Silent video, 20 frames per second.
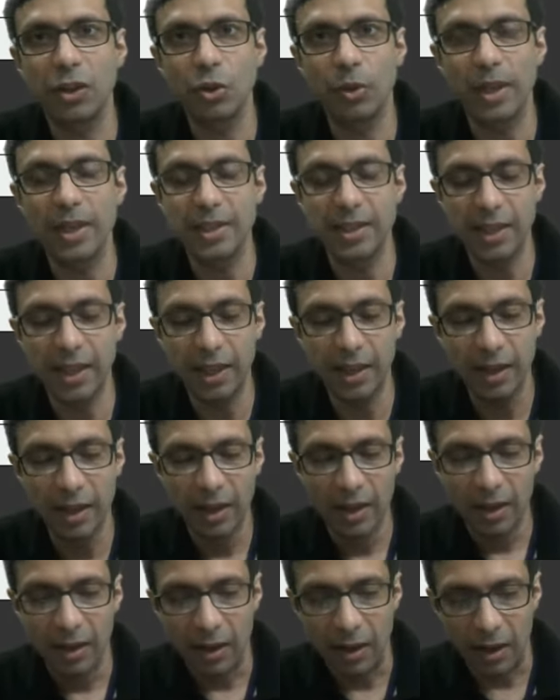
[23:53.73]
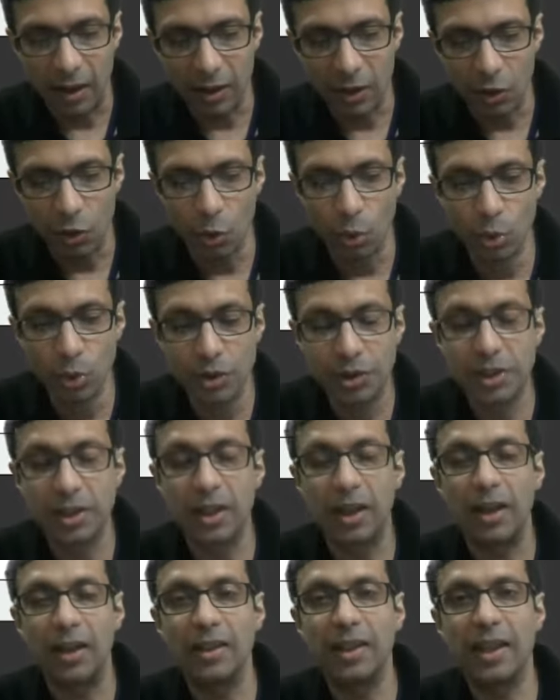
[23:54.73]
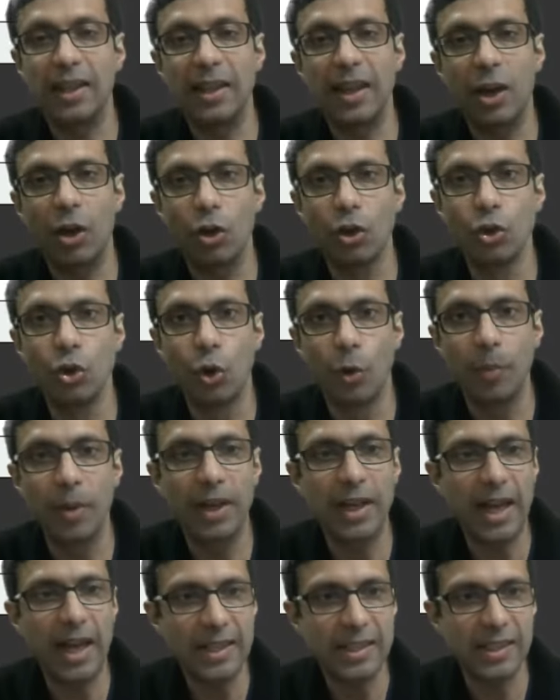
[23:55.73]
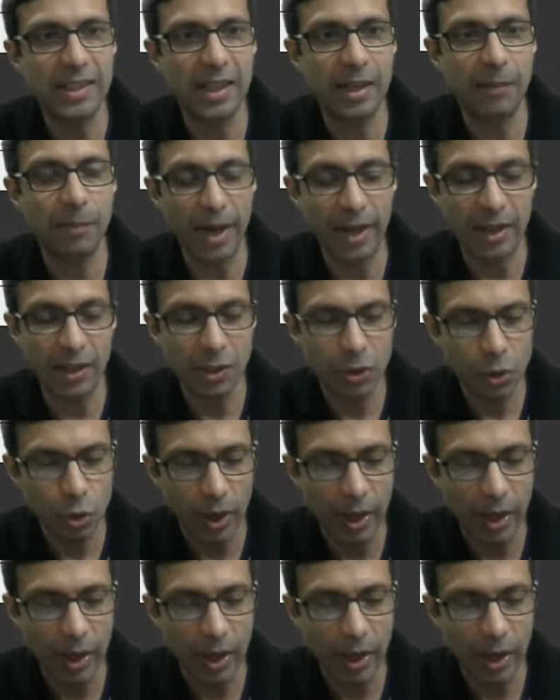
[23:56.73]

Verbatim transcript: you can see uh, the rules uh, that they are all noble gases and metals.